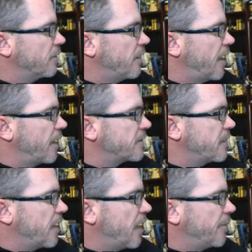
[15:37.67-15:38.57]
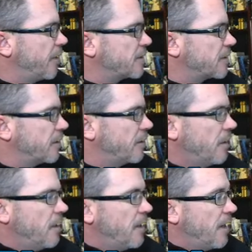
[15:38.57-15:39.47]
nasty comments and
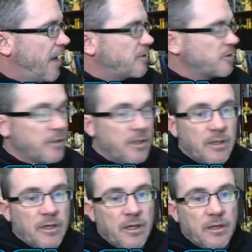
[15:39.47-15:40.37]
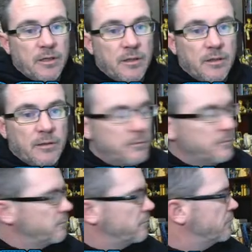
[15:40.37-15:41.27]
so actually. Have, so the troll's back,
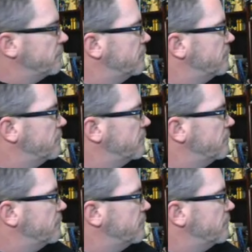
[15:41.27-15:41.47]
guys. There he